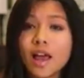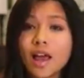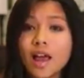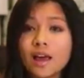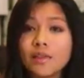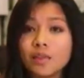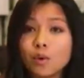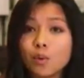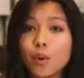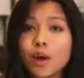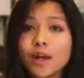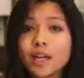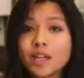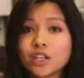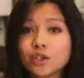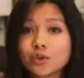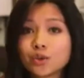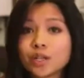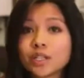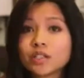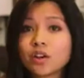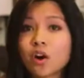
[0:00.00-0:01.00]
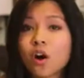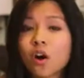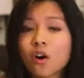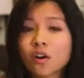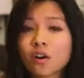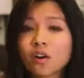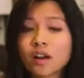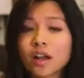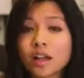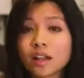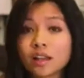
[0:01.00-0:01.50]
and the way it treats
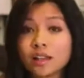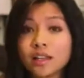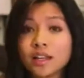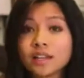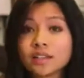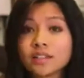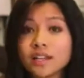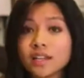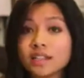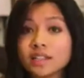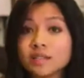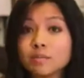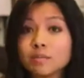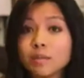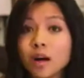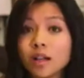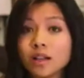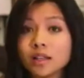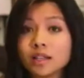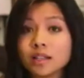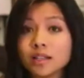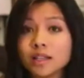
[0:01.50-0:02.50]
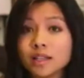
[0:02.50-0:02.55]
hard links and symbolic